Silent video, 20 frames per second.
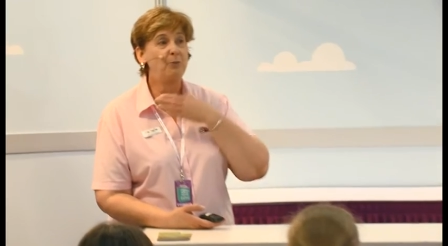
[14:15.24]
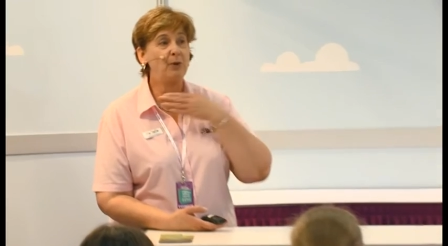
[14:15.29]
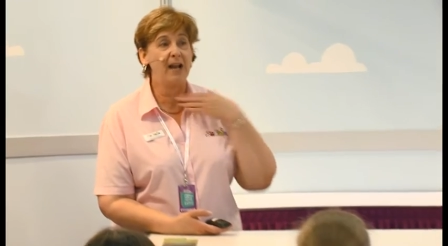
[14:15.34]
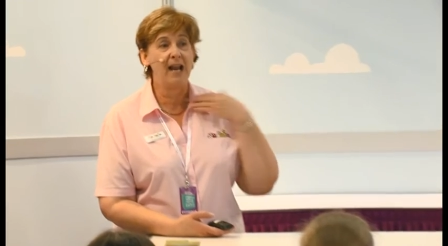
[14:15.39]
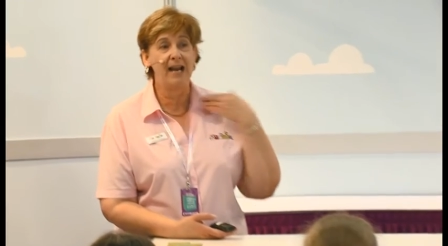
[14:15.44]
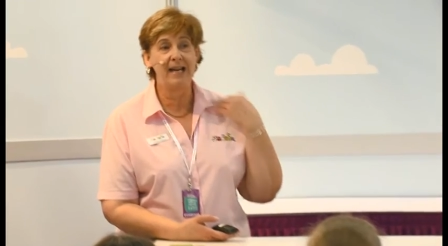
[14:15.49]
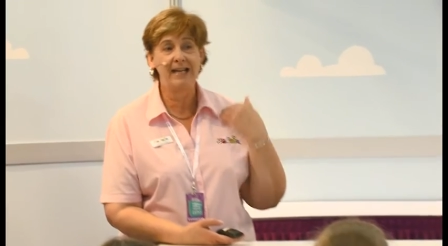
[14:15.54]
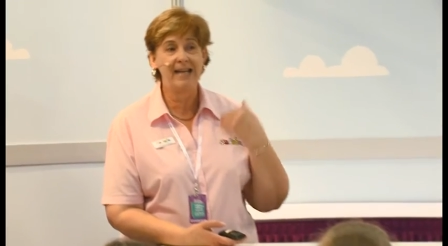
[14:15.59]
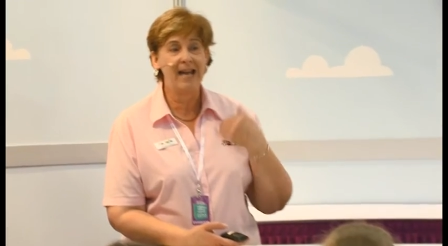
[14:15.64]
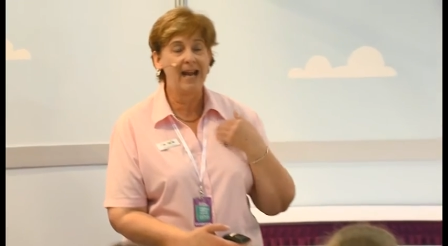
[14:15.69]
put
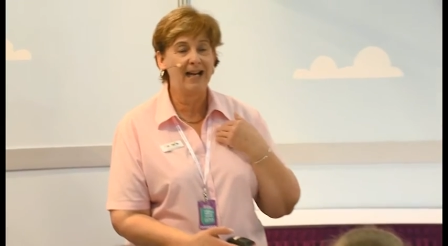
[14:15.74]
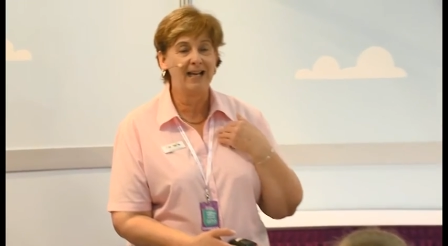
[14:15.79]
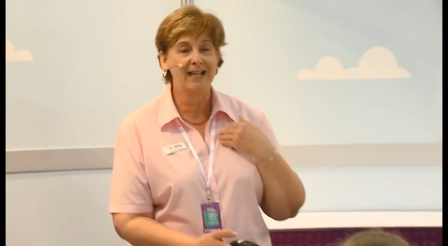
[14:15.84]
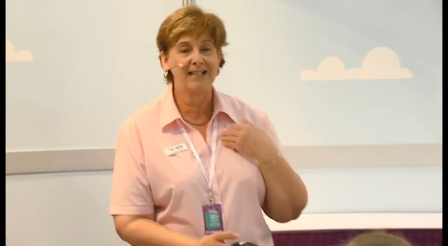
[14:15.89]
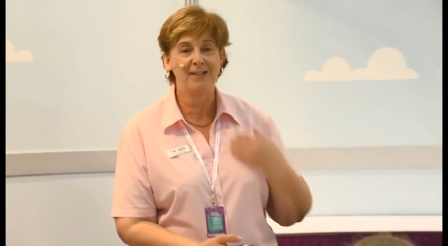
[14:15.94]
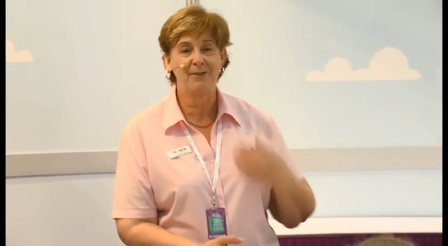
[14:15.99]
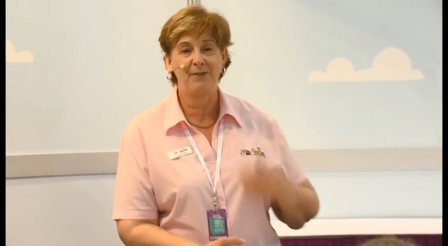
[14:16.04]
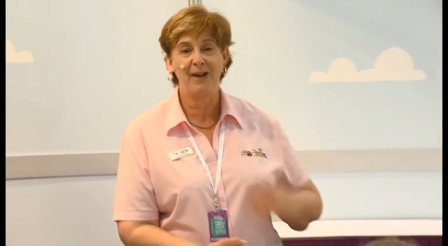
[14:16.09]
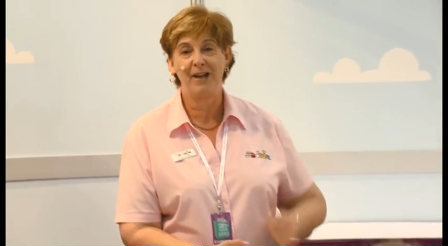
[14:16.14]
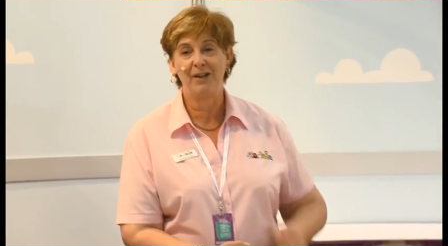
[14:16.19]
any
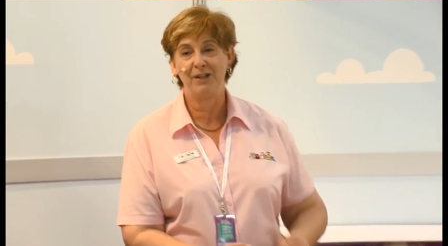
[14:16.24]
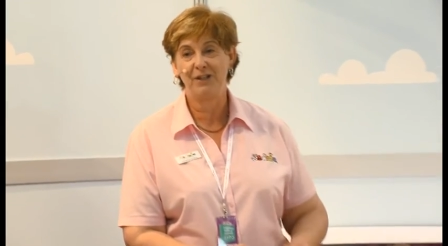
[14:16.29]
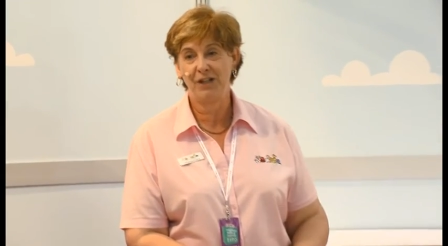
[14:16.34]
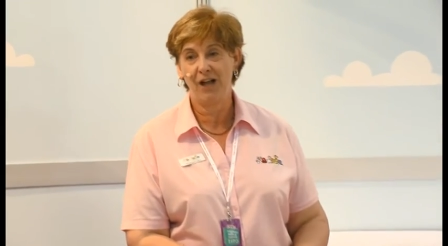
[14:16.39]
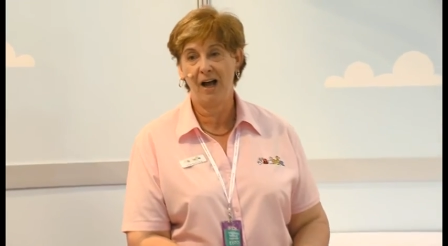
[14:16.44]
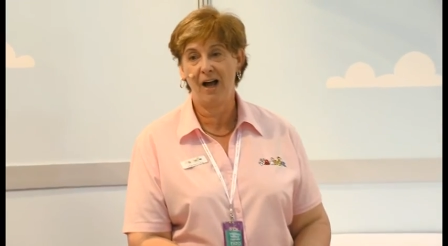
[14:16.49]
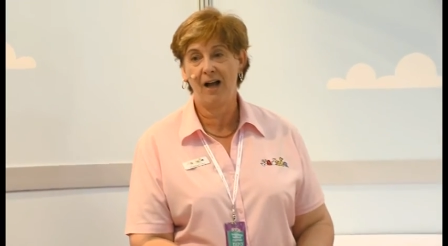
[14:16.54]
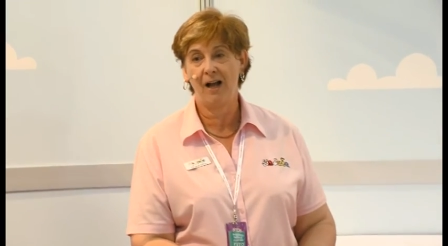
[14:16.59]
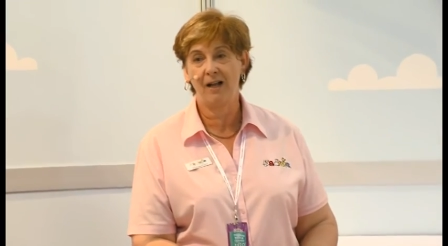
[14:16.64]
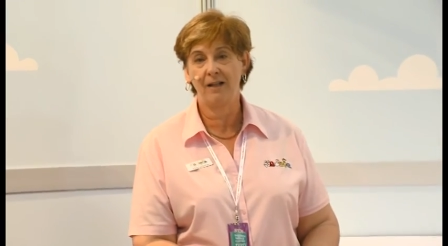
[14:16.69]
necklace around a
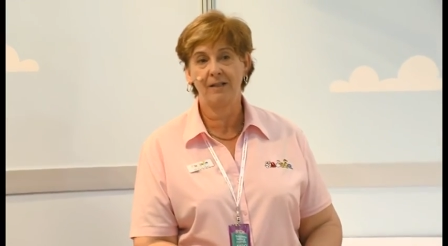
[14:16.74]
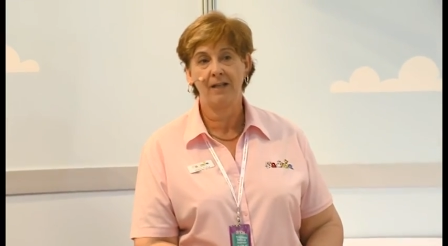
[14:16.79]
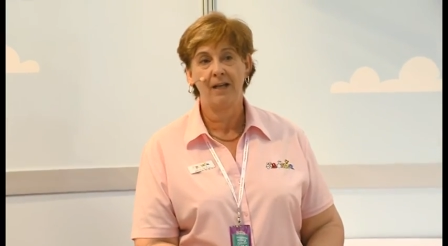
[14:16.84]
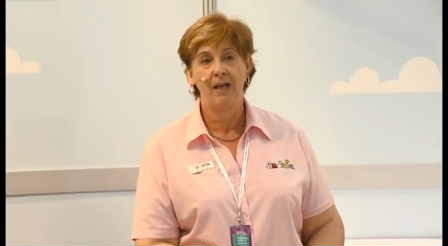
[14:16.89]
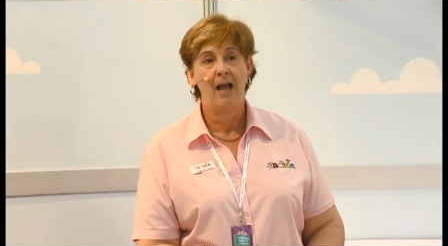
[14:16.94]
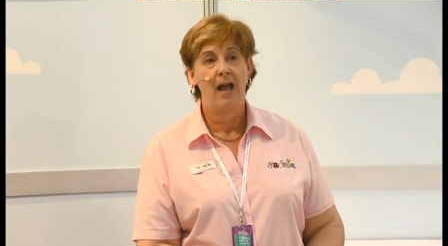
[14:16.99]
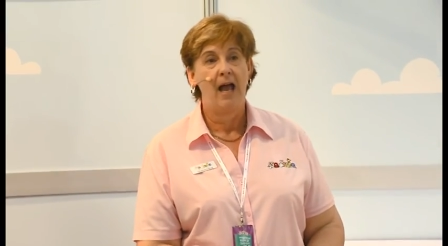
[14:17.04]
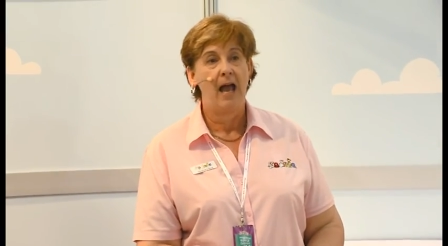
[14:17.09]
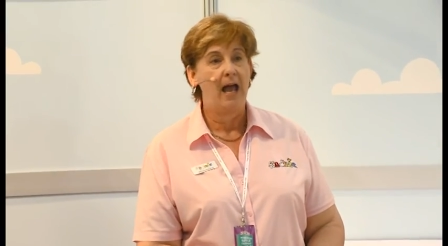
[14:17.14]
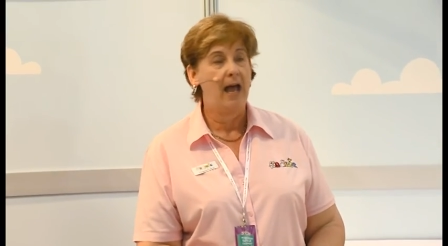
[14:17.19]
child
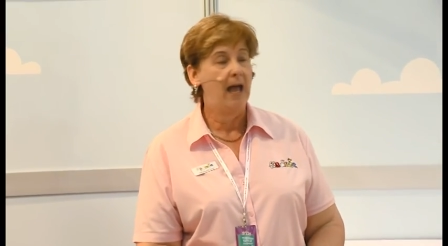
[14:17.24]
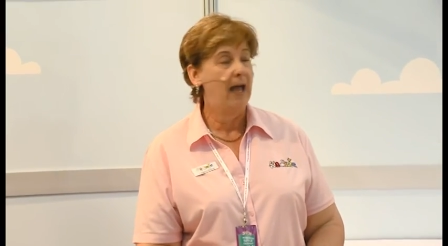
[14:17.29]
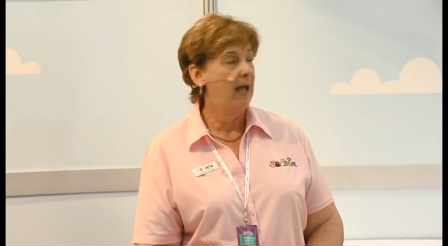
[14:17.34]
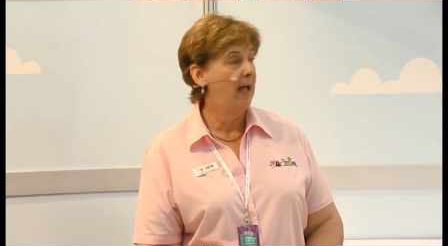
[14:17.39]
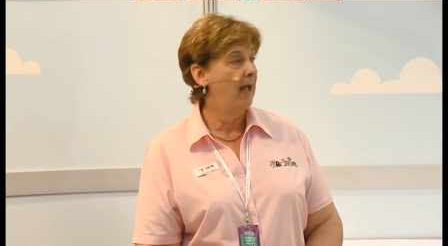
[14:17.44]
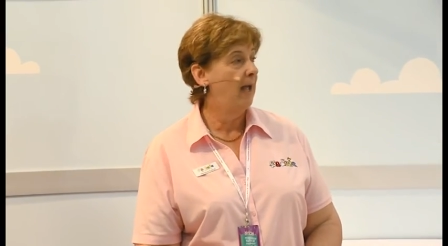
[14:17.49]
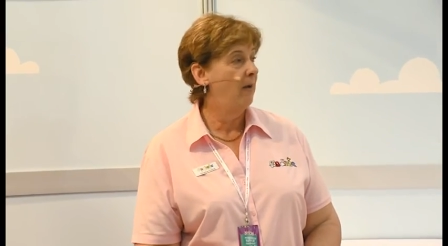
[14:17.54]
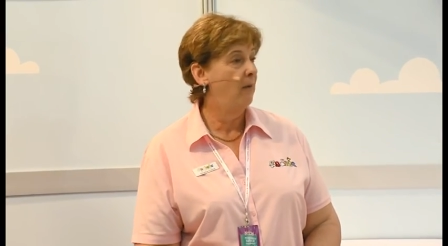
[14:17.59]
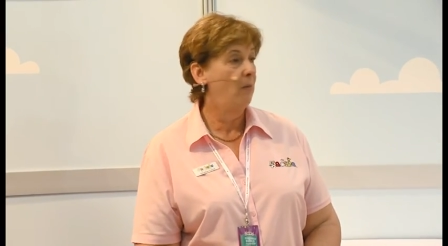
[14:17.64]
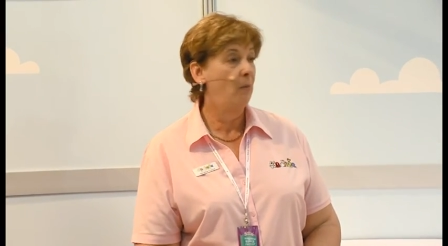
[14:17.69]

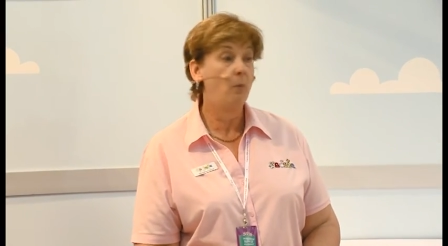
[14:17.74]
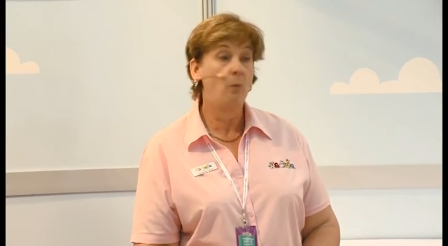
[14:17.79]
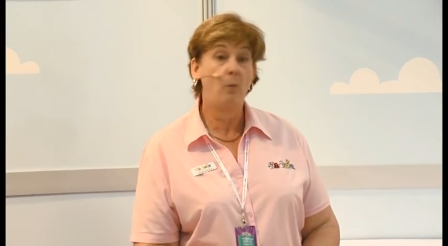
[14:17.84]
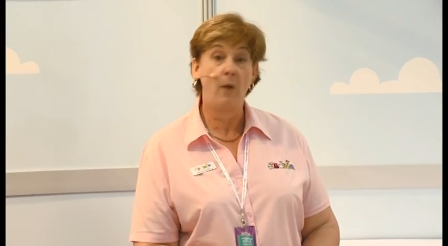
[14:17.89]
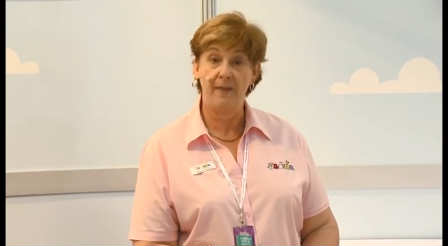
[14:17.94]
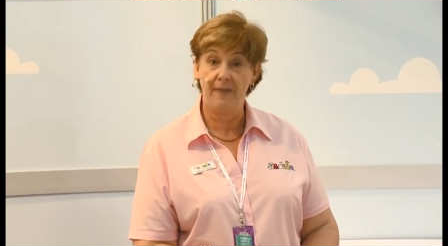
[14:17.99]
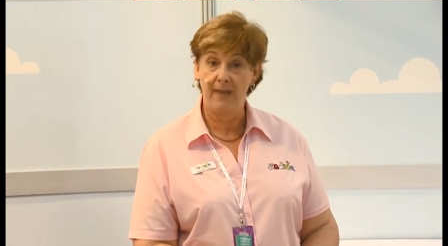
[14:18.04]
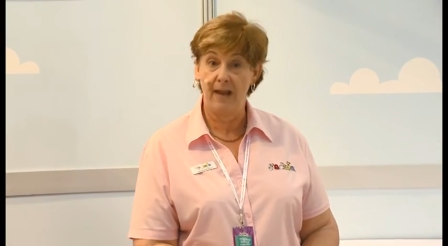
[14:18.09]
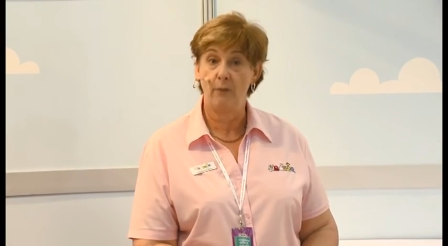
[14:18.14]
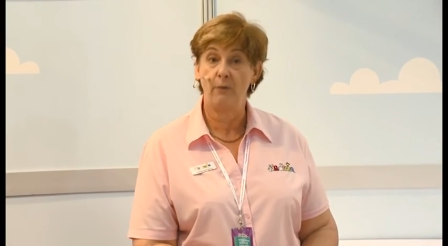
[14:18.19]
uh,
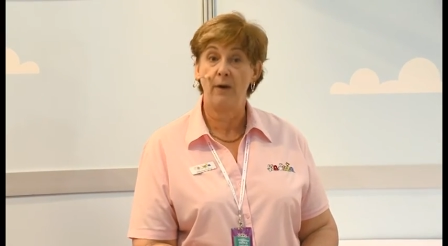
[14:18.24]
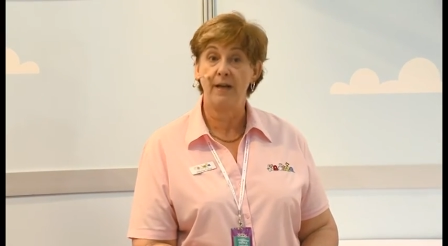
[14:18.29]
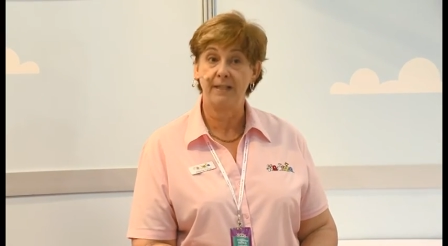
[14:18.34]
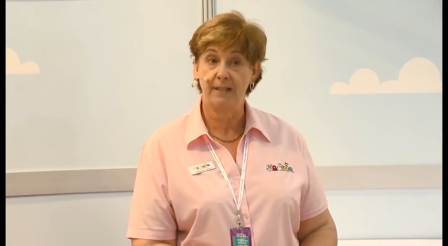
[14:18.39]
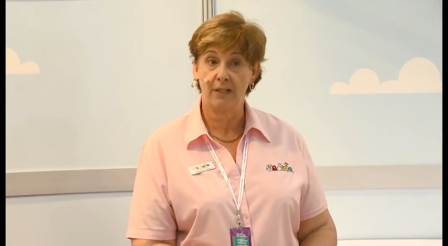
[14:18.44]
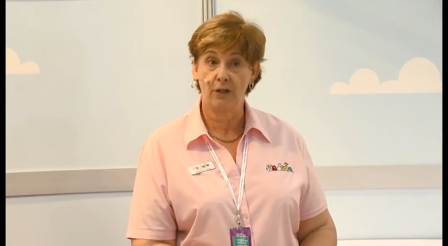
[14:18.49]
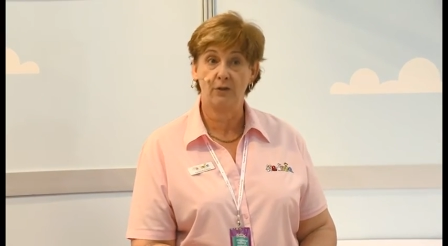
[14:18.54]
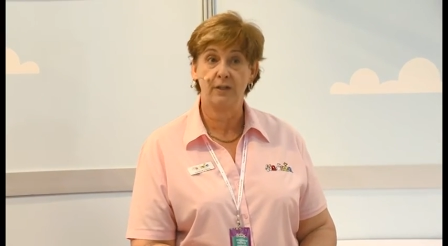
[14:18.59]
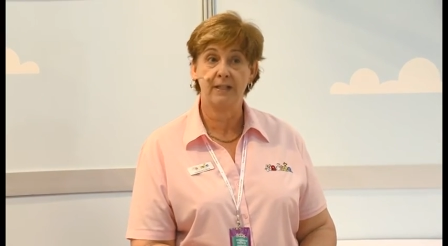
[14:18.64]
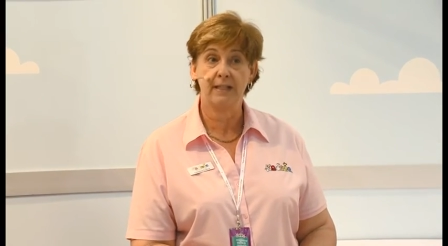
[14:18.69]
when they're
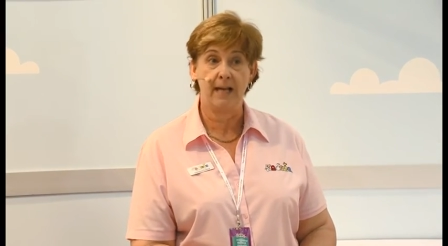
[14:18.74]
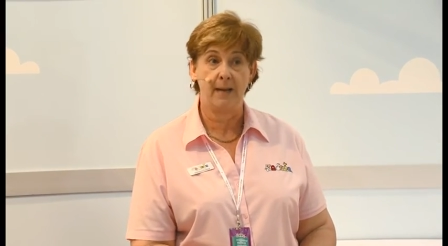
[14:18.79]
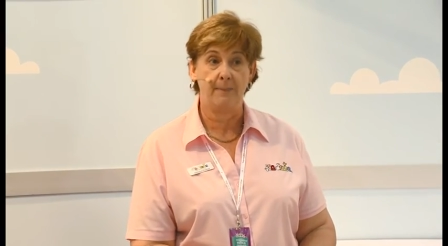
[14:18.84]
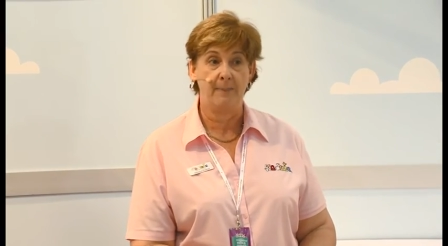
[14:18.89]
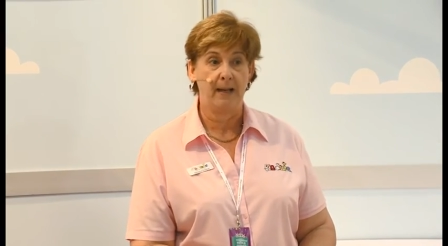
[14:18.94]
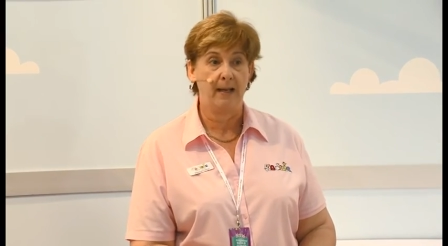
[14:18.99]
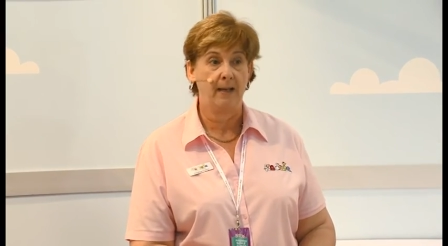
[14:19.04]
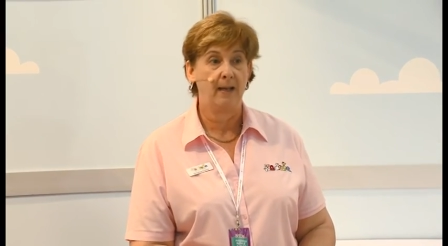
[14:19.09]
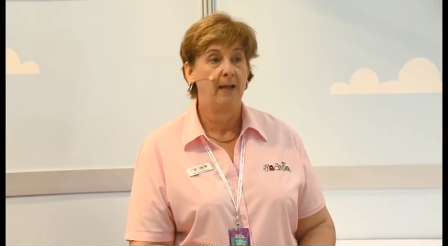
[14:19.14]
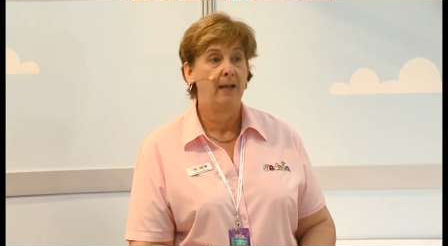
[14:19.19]
resting or
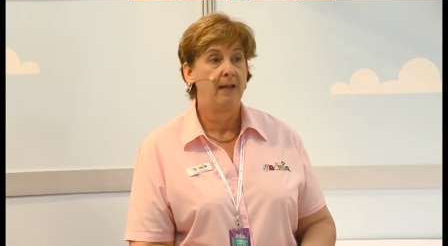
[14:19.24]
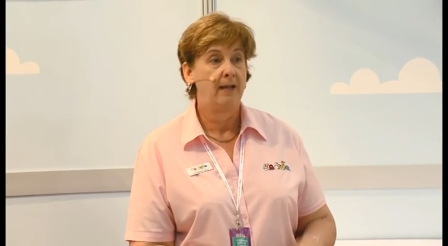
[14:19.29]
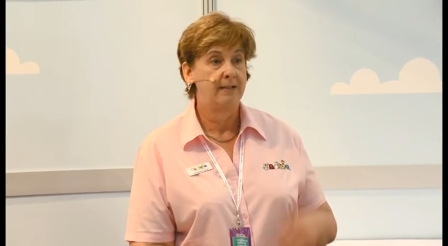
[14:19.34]
sleeping.